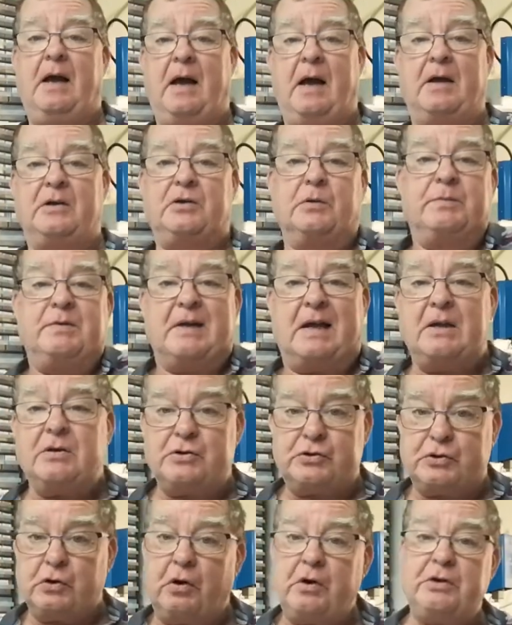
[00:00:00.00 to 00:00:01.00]
Uh, something I
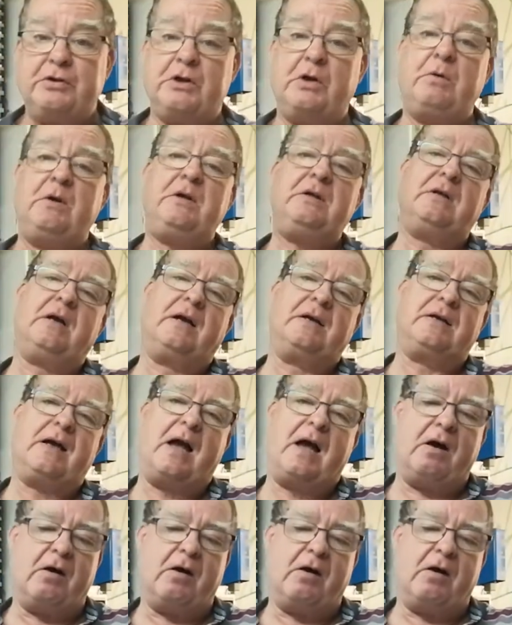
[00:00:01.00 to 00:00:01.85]
enjoy doing. I get